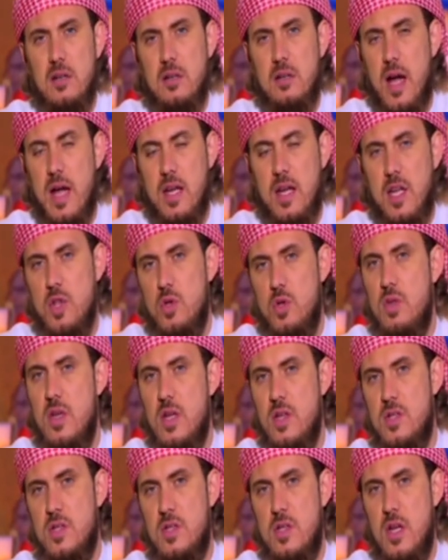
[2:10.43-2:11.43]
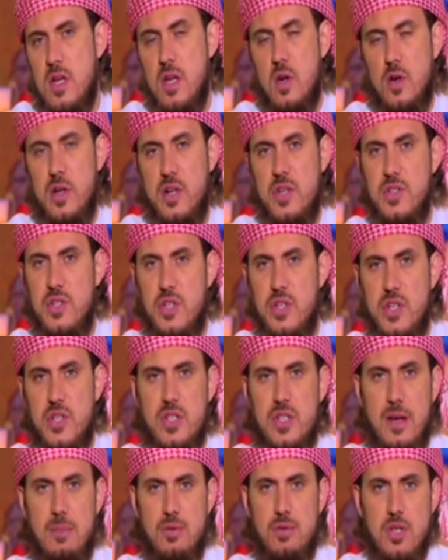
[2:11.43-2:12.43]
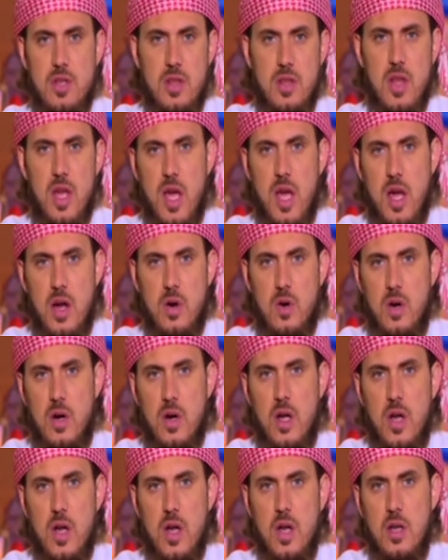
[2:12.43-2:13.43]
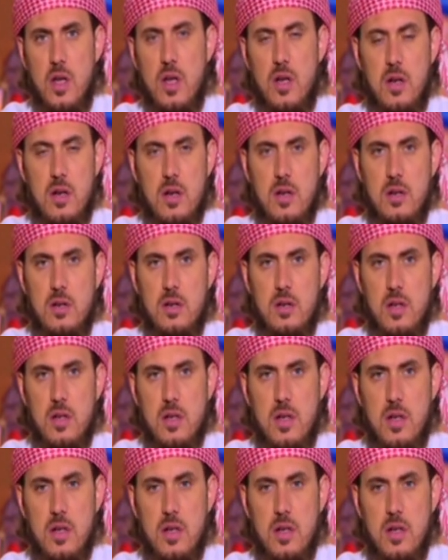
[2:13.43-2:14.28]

I can do this here, or there's an exception there, or, you know,